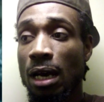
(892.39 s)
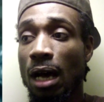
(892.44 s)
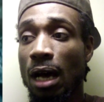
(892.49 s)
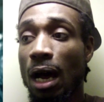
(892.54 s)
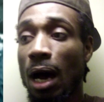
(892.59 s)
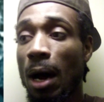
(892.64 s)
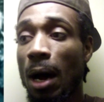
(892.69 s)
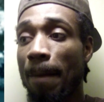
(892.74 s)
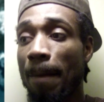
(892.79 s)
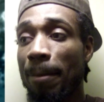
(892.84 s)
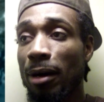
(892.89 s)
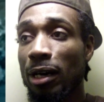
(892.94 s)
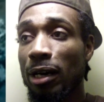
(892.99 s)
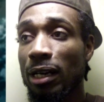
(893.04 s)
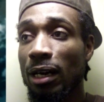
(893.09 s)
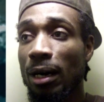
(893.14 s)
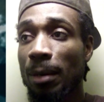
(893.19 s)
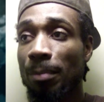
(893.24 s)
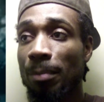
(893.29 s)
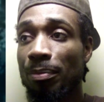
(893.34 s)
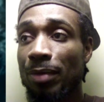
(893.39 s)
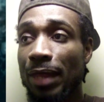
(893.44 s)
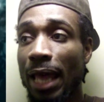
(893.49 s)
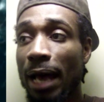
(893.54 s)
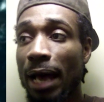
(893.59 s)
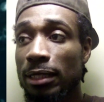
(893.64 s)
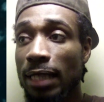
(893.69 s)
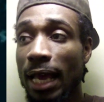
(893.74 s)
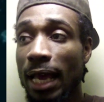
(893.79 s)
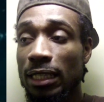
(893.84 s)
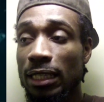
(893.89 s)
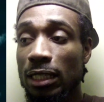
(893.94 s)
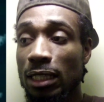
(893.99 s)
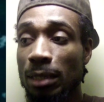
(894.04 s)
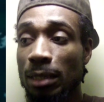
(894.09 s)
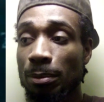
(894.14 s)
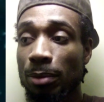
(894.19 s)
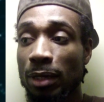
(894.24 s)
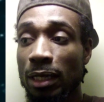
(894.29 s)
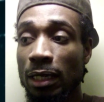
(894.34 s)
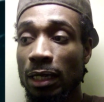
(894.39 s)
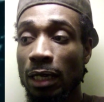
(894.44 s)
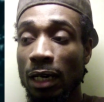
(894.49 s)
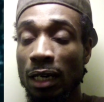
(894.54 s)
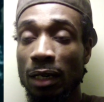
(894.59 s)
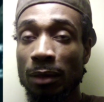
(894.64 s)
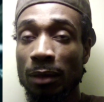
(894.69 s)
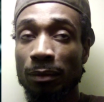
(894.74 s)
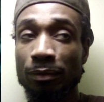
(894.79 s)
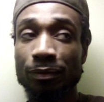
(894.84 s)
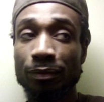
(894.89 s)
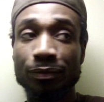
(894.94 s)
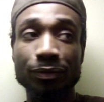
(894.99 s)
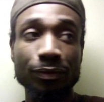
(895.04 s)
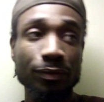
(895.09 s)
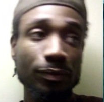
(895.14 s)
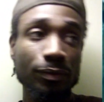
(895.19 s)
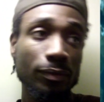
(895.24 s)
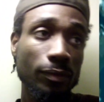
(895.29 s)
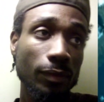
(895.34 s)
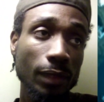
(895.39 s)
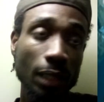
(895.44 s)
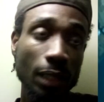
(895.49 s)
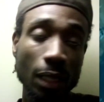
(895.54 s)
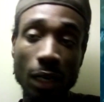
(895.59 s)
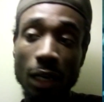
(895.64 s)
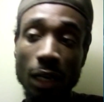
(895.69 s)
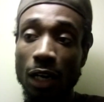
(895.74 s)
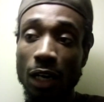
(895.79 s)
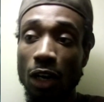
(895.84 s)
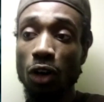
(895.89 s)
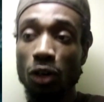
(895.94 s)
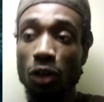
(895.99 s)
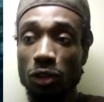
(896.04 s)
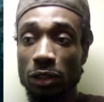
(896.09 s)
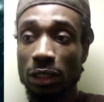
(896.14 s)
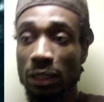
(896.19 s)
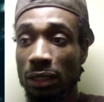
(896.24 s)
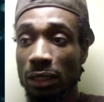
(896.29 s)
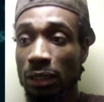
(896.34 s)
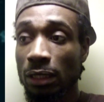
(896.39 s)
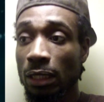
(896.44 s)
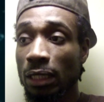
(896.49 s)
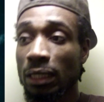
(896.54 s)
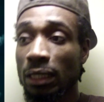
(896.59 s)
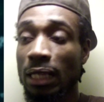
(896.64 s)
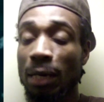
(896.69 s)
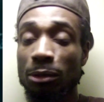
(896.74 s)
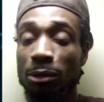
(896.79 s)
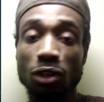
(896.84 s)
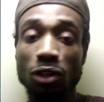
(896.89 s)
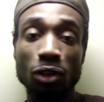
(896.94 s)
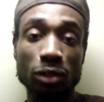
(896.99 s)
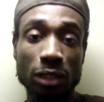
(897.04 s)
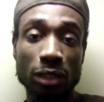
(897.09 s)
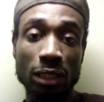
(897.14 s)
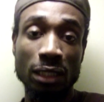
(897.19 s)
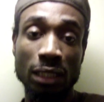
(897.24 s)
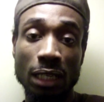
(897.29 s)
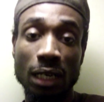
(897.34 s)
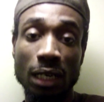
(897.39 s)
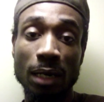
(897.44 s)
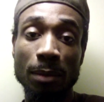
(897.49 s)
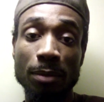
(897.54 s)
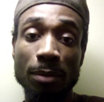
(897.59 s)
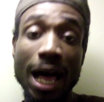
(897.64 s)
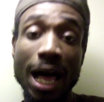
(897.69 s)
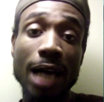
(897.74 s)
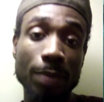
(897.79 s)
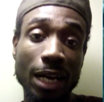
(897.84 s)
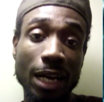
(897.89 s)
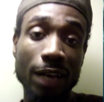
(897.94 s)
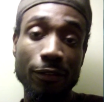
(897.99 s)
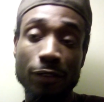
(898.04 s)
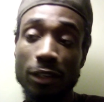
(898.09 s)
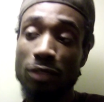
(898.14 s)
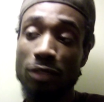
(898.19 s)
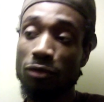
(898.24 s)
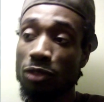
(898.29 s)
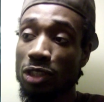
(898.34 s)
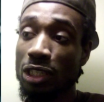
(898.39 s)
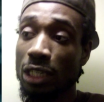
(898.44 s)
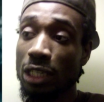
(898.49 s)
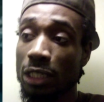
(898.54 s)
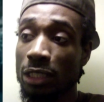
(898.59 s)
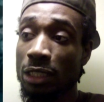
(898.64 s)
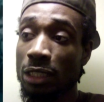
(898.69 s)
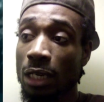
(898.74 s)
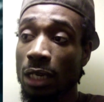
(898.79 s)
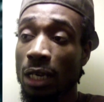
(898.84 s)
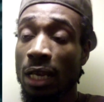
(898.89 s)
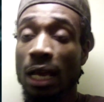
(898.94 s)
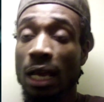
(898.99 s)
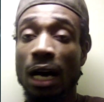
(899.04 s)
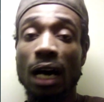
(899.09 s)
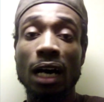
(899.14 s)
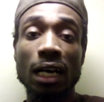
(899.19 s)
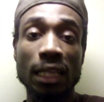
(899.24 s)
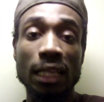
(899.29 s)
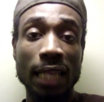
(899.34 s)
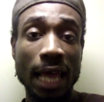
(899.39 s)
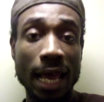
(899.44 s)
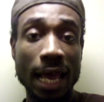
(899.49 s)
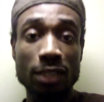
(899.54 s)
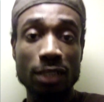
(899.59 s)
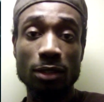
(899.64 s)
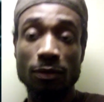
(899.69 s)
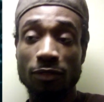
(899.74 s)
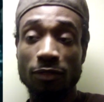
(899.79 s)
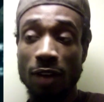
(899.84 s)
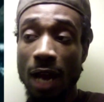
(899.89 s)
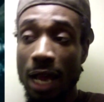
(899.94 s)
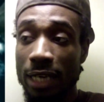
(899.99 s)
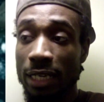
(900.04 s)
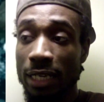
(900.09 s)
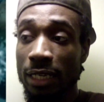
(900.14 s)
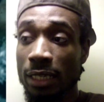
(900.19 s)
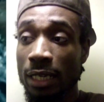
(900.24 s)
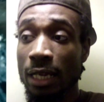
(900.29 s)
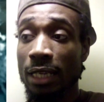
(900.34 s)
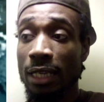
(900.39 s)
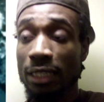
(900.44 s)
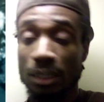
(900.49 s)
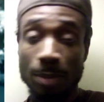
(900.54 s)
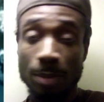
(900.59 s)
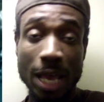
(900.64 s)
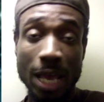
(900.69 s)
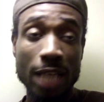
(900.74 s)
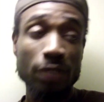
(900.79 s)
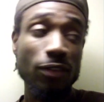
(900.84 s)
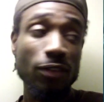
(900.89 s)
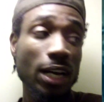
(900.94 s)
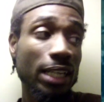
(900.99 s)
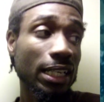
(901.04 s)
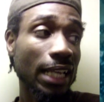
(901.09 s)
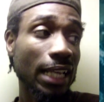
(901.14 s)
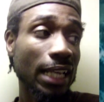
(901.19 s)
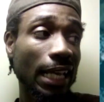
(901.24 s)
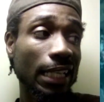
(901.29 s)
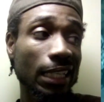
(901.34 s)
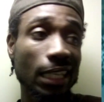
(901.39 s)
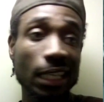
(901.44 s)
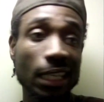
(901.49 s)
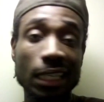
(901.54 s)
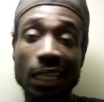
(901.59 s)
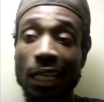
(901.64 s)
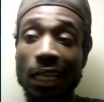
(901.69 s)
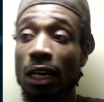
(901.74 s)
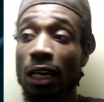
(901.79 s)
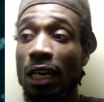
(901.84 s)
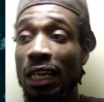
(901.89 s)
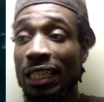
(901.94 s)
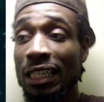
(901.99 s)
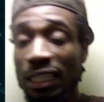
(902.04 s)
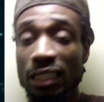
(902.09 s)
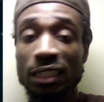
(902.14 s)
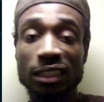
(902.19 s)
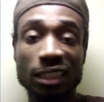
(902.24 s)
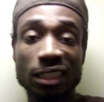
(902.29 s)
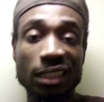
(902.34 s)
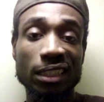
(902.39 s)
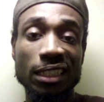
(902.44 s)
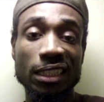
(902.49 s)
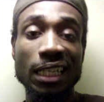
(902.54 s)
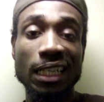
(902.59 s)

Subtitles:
But that's actually been halted. That was halted, blocked by a federal judge. this past Friday, and then another judge has